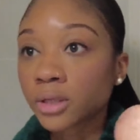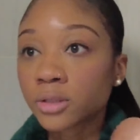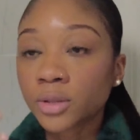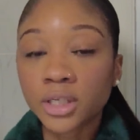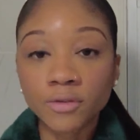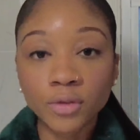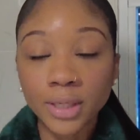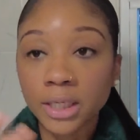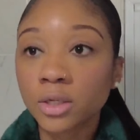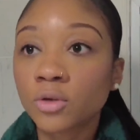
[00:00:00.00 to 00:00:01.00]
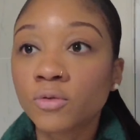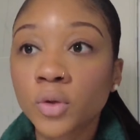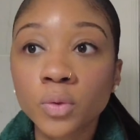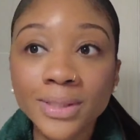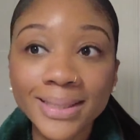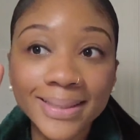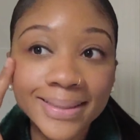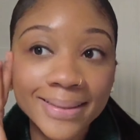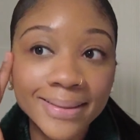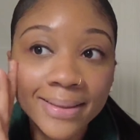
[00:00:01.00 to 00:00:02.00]
So it gives you like a little rosy
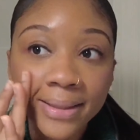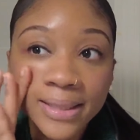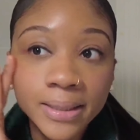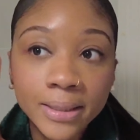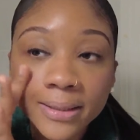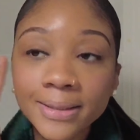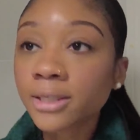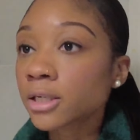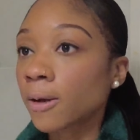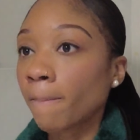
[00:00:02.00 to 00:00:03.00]
look.